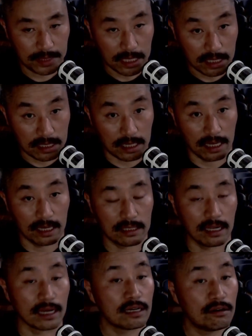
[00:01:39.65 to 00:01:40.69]
says
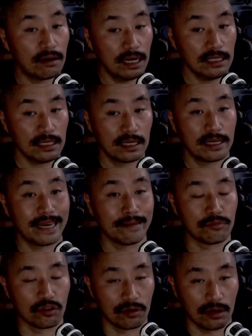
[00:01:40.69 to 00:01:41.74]
that Christ came
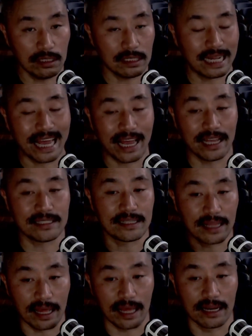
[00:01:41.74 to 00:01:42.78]
to us as
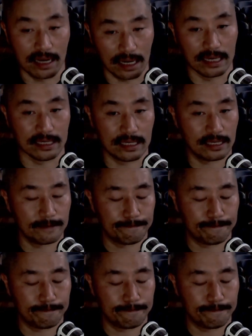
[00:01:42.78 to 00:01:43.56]
that light.